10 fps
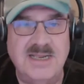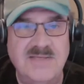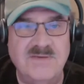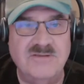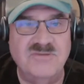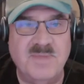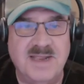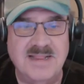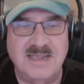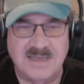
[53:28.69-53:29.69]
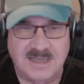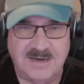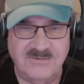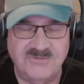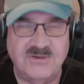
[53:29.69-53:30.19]
even despite the
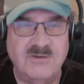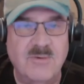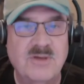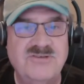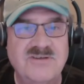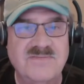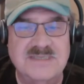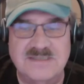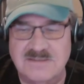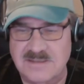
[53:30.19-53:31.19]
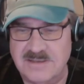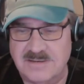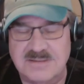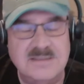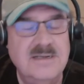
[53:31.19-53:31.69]
odds. So I want you to visit all
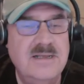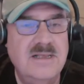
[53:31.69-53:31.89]
those.